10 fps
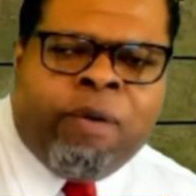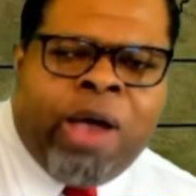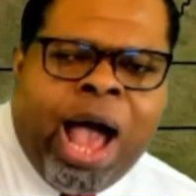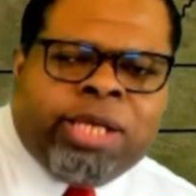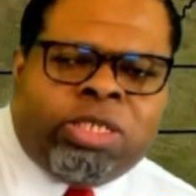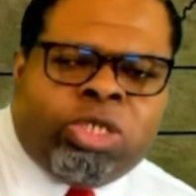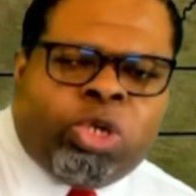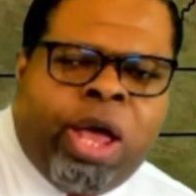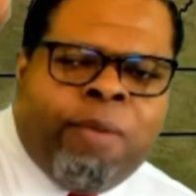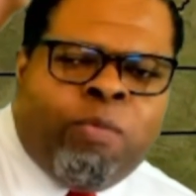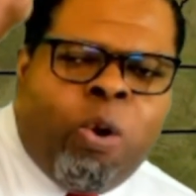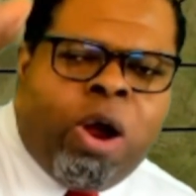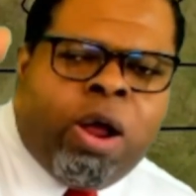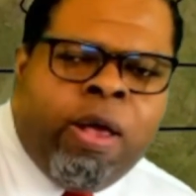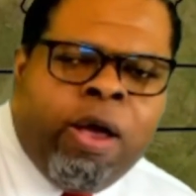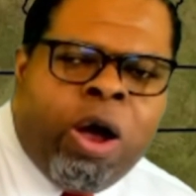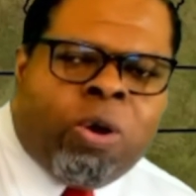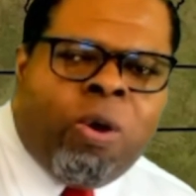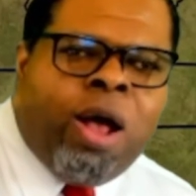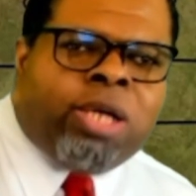concentrate more
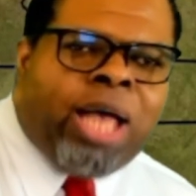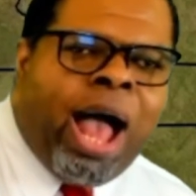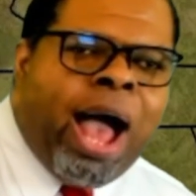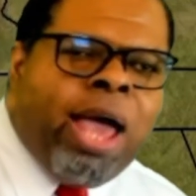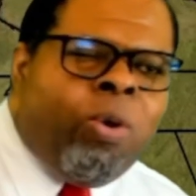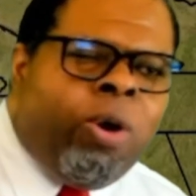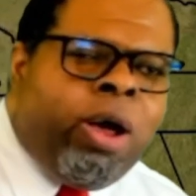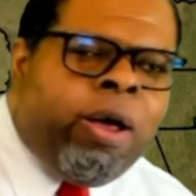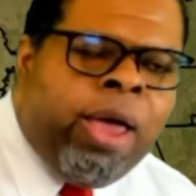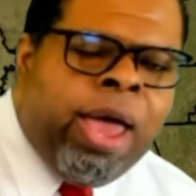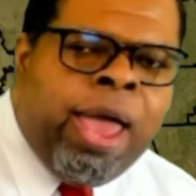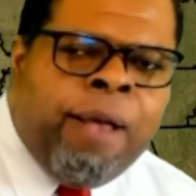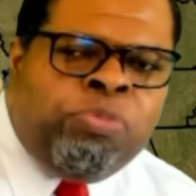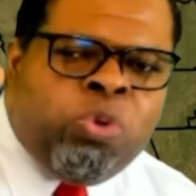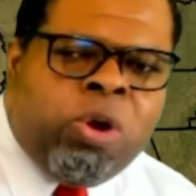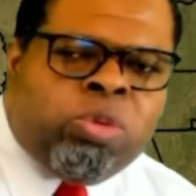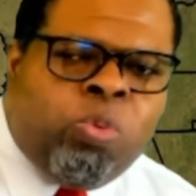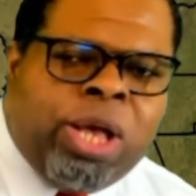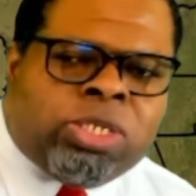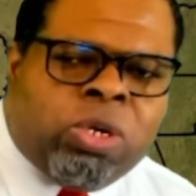across Iowa and
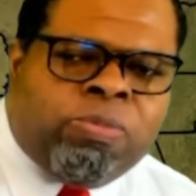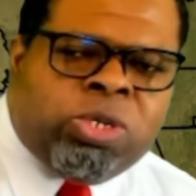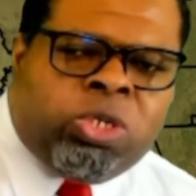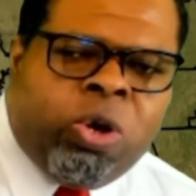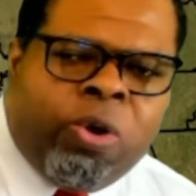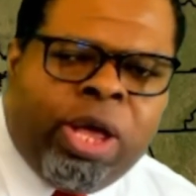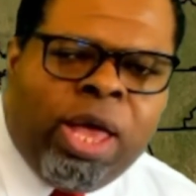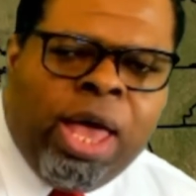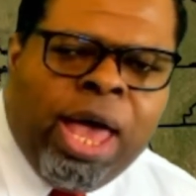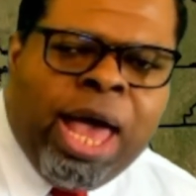northwestern Missouri